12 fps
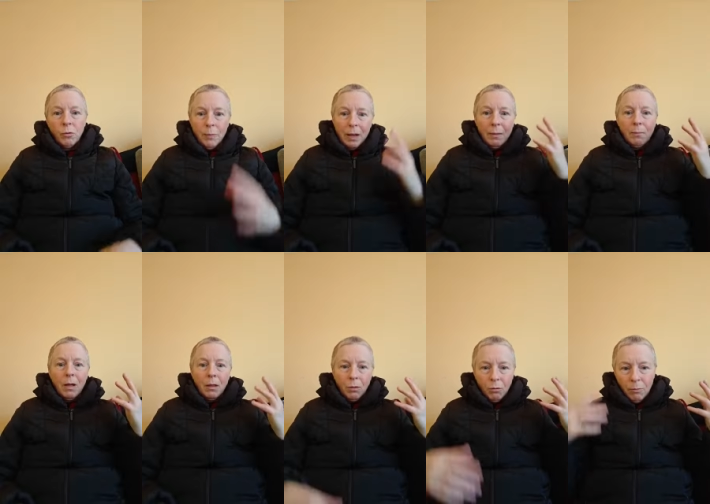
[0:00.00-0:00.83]
or a bad
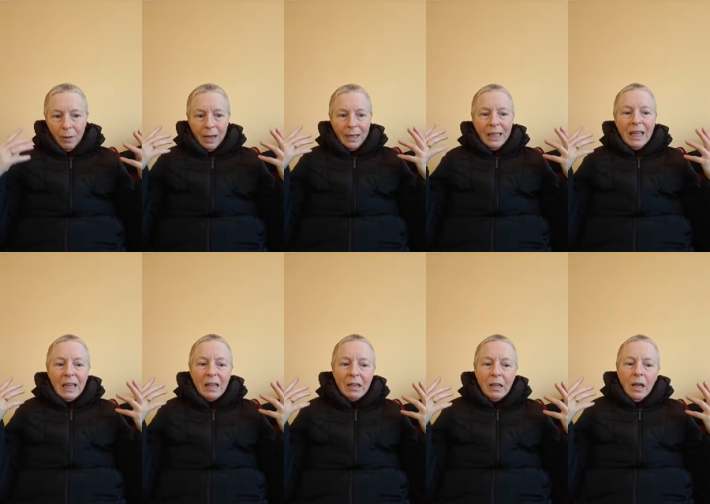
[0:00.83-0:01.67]
month or a bad
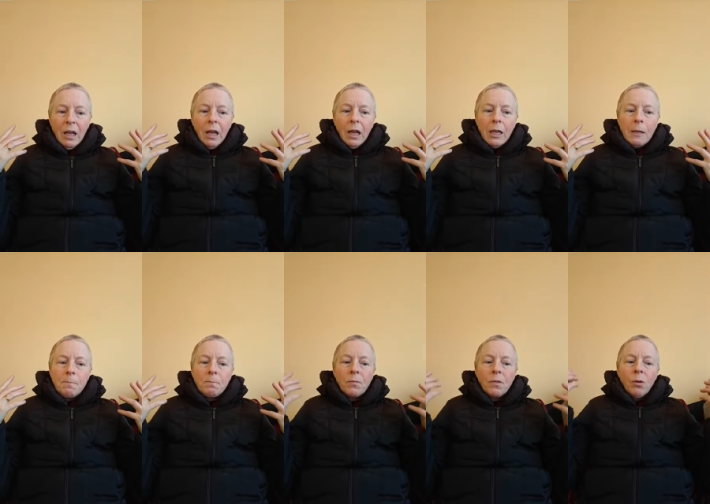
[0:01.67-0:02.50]
year.
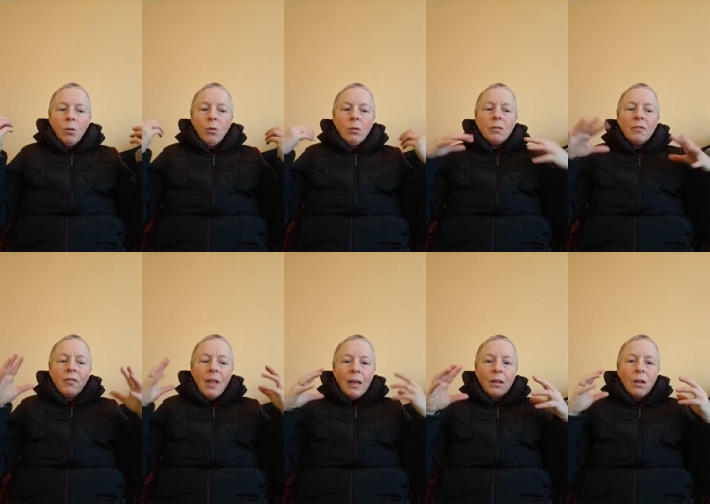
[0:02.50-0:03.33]
All of
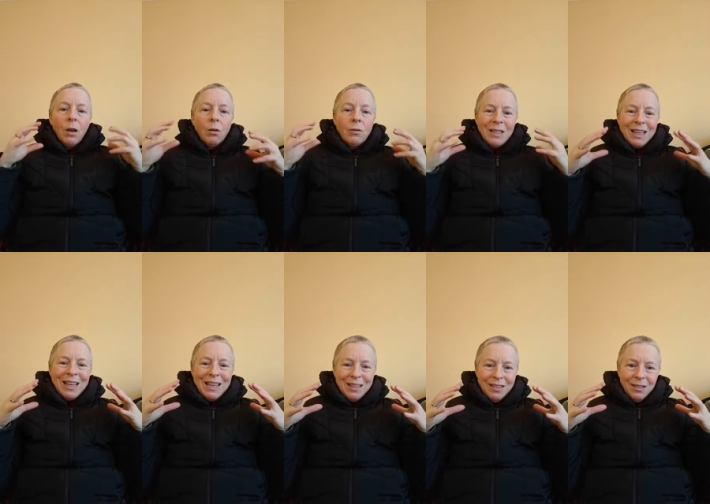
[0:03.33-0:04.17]
that goes
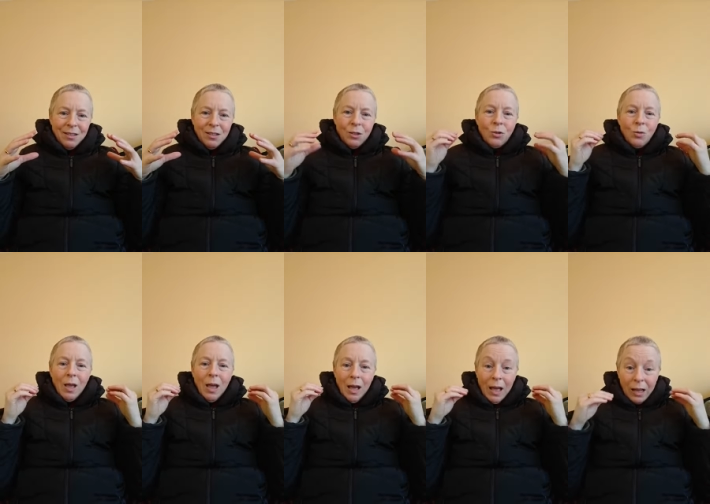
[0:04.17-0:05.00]
in to
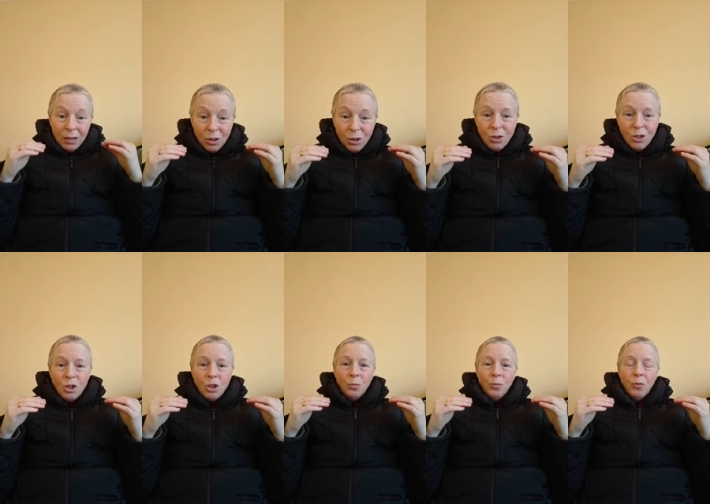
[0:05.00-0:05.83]
our
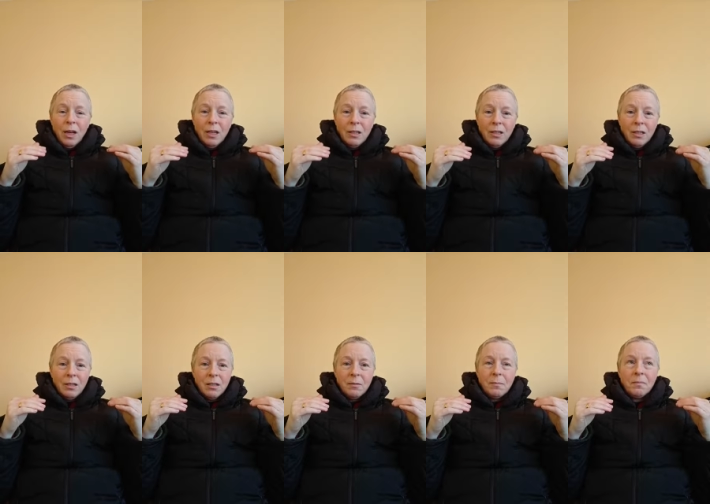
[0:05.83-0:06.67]
unconscious operating
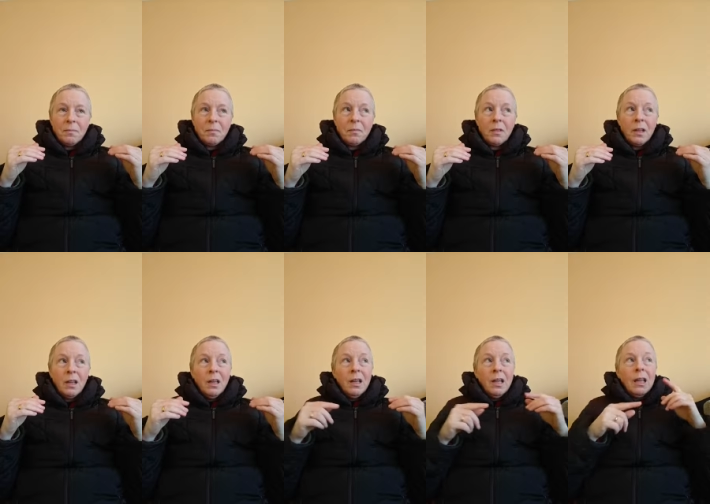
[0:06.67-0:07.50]
system.
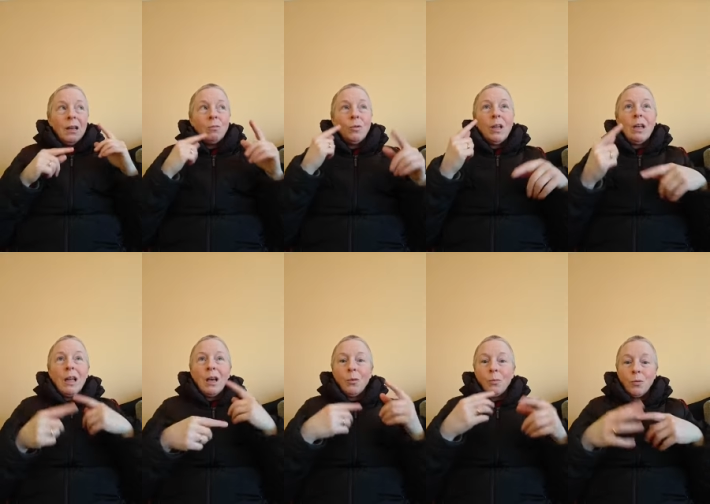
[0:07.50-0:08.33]
And when
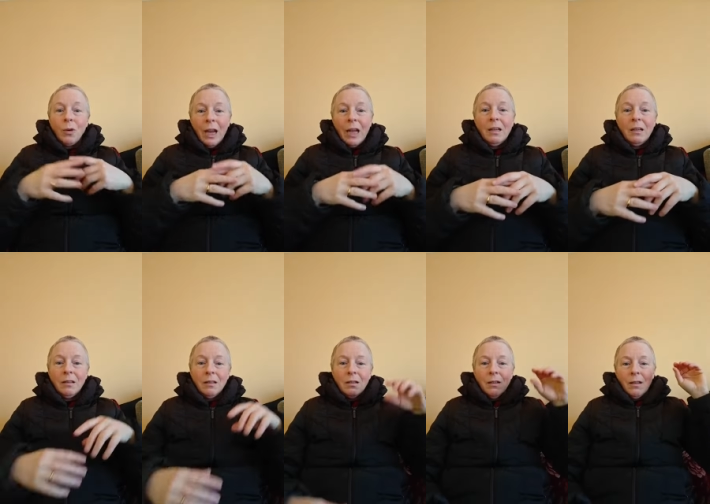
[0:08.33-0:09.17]
our brain
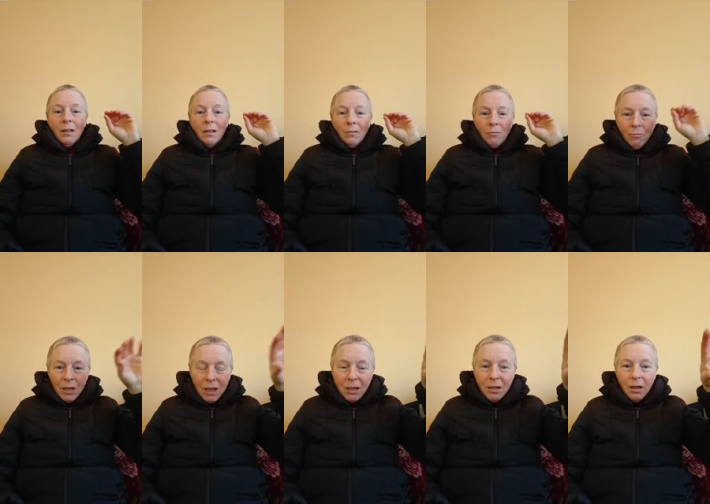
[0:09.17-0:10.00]

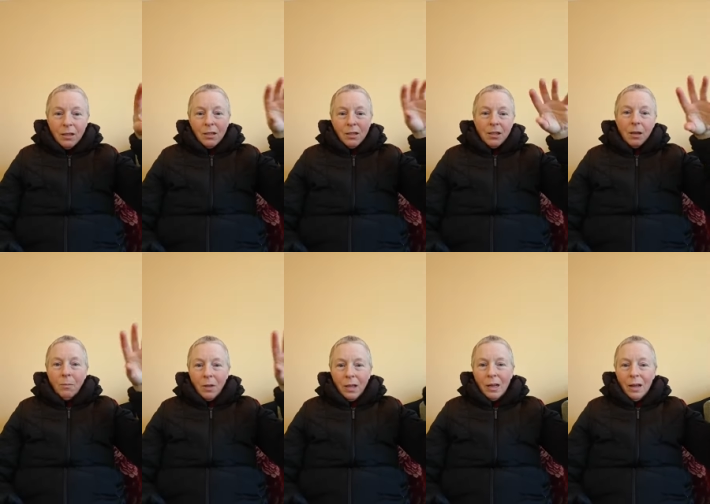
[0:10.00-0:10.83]
recognizes
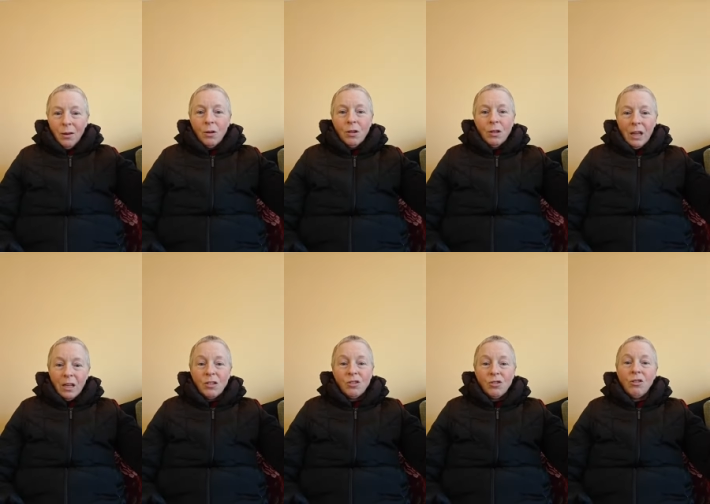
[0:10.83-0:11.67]
something in our
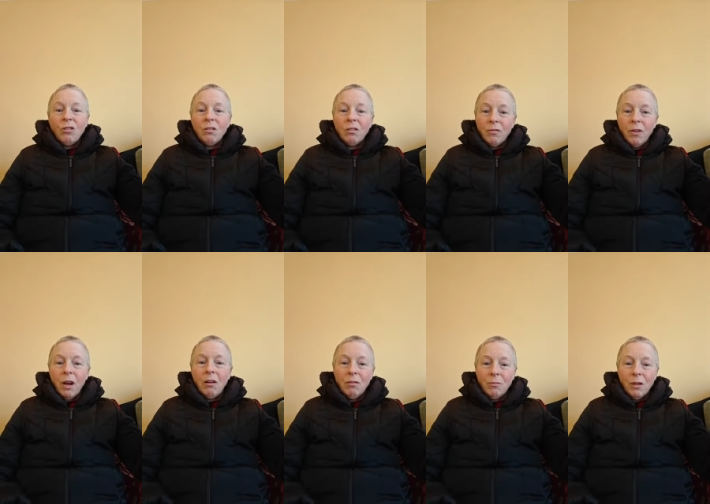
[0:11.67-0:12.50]
external
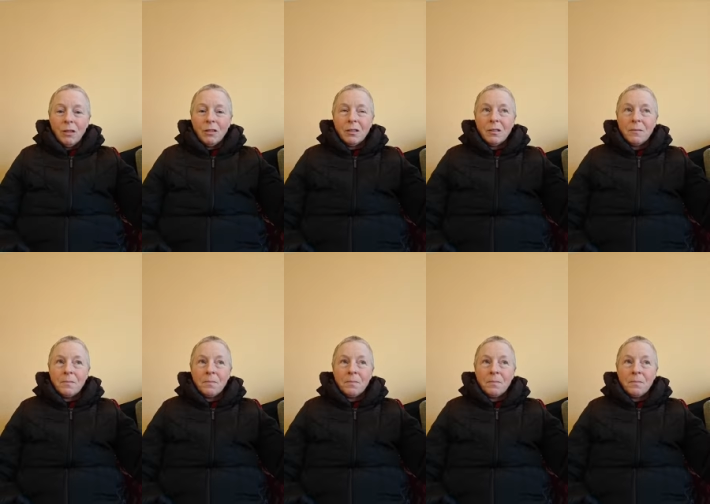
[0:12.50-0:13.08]
environment